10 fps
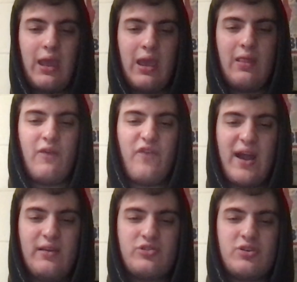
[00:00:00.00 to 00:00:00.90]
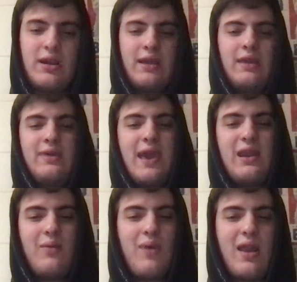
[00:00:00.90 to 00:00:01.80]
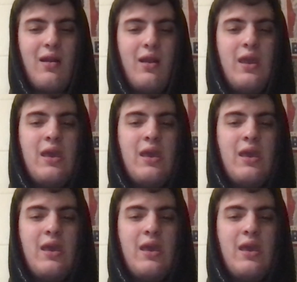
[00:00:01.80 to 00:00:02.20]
And the final track, Getting Better.